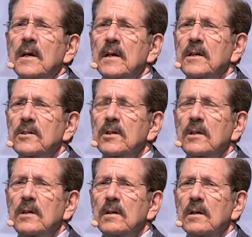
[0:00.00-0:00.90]
his
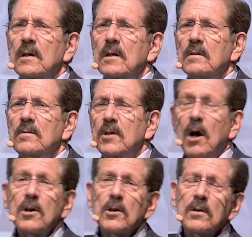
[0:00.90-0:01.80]

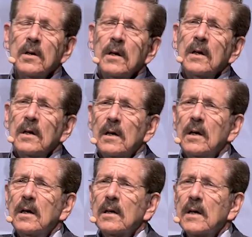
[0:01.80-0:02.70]
younger
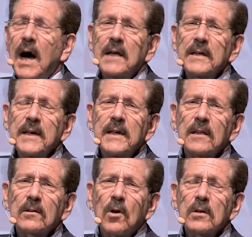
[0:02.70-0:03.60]
colleague
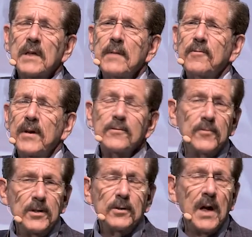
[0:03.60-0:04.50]
and longtime friend,
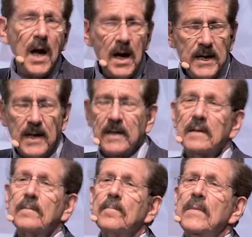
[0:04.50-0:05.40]
Friedrich
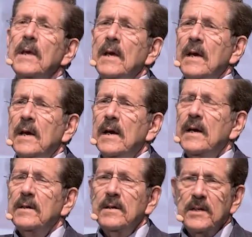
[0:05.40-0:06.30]
Hayek.
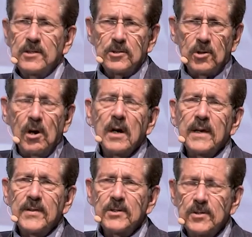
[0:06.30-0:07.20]
And in his talk
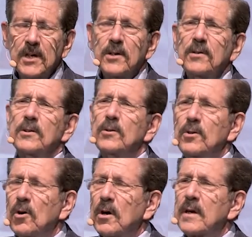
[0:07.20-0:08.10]
at this dinner in New
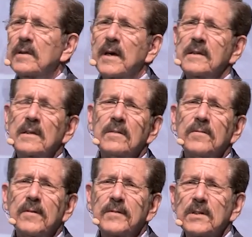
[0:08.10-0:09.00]
York in
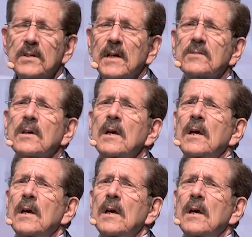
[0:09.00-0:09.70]
1956,